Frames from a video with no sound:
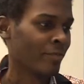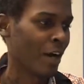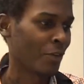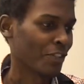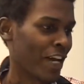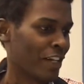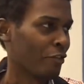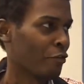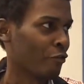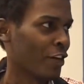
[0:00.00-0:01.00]
I was kind
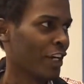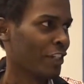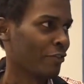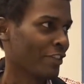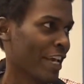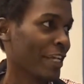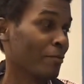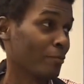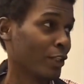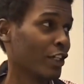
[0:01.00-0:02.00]
of afraid of taking
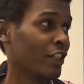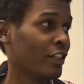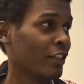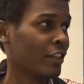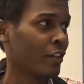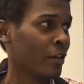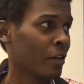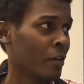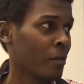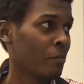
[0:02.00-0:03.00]
blood, mm.
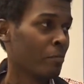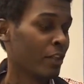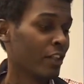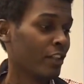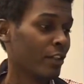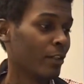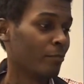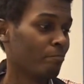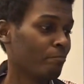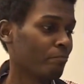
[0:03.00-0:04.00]
but um,